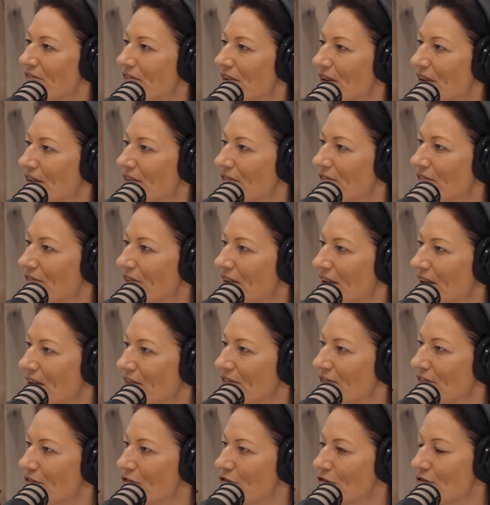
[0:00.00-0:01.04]

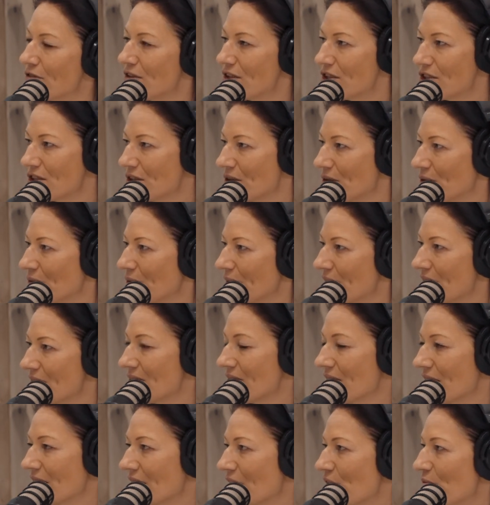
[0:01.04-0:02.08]
of traditional ways of
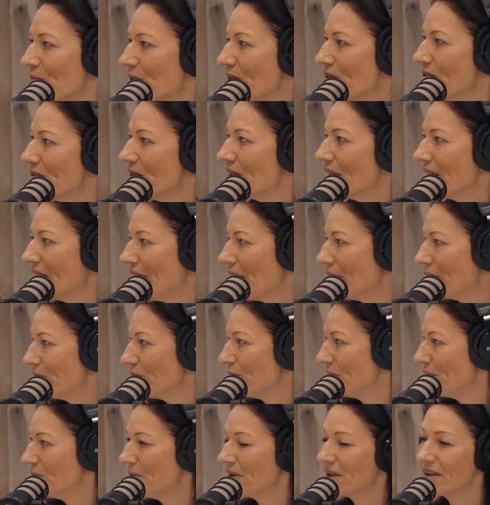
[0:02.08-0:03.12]
thinking, but to get out of
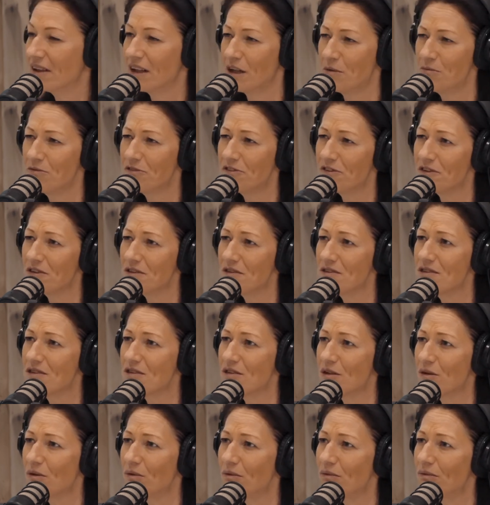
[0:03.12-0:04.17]
maybe a comfort
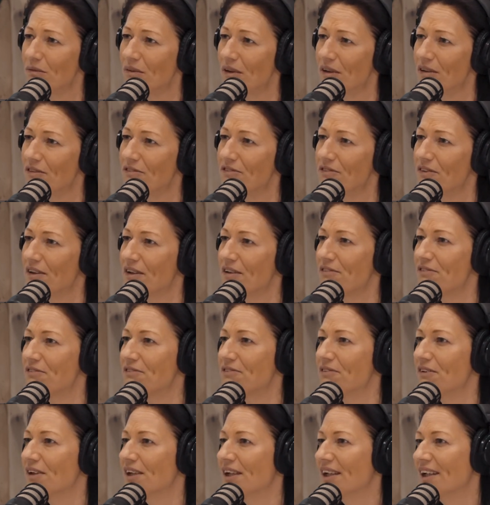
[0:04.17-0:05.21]
zone
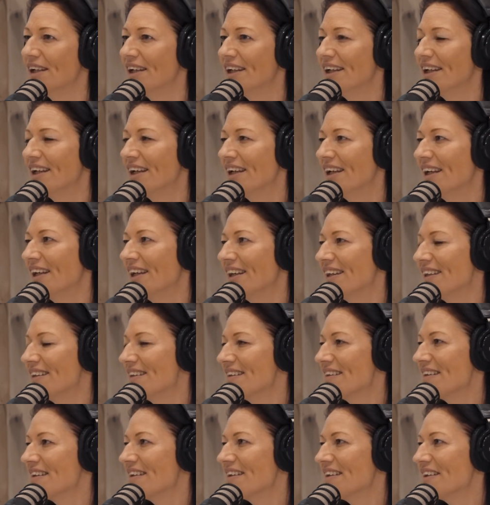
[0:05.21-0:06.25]
of
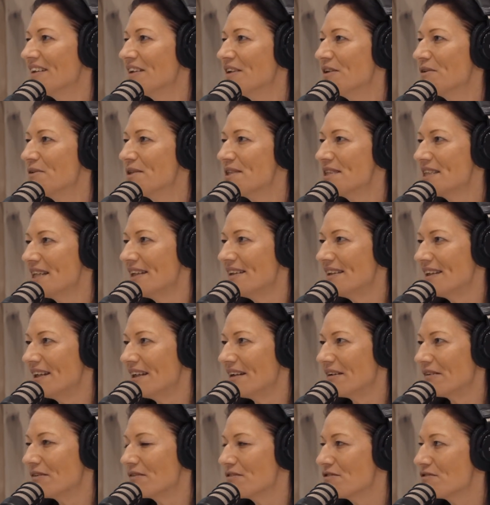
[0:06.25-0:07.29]
you say they
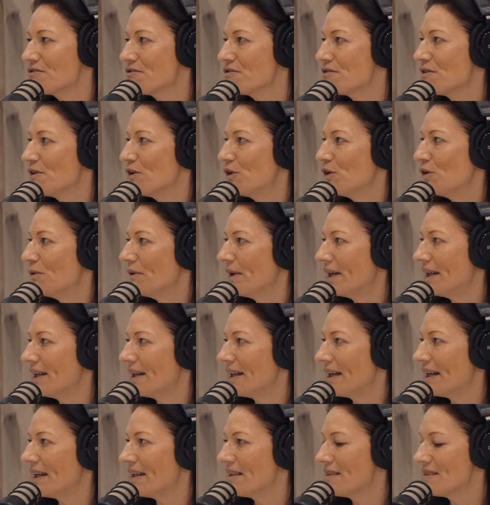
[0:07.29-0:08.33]
are too slow.
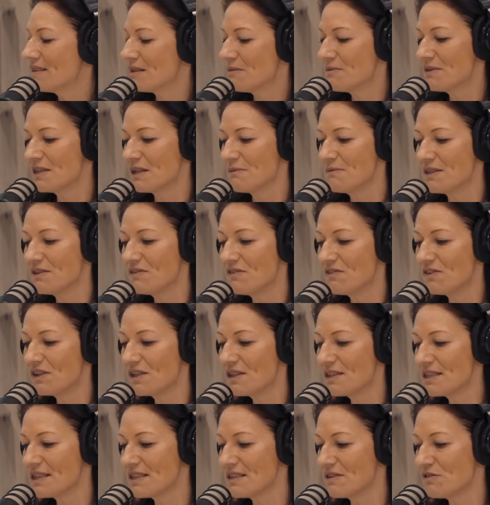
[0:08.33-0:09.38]
Sometimes it
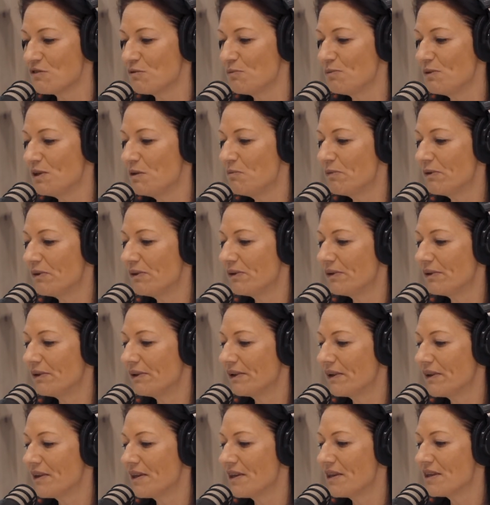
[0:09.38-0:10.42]
feels as if
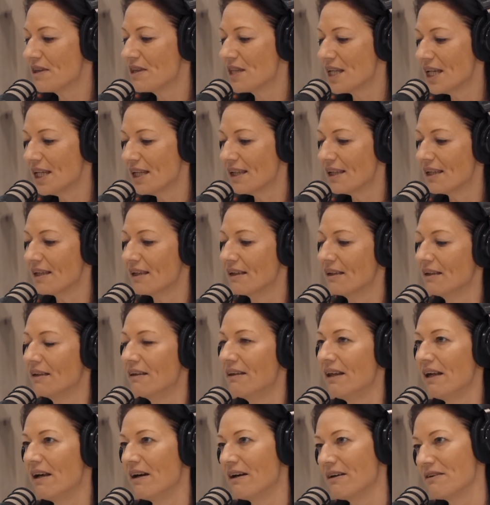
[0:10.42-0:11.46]
people think
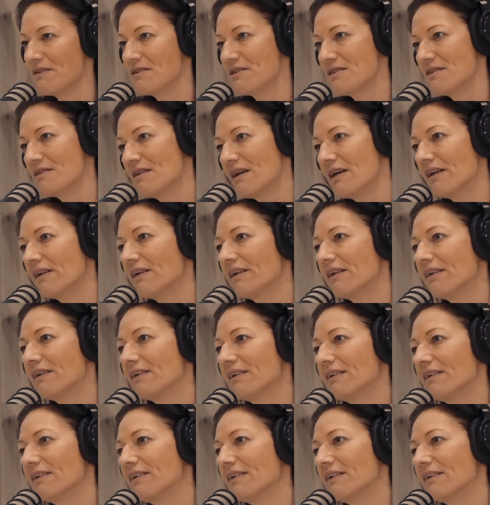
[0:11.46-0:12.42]
they are stuck.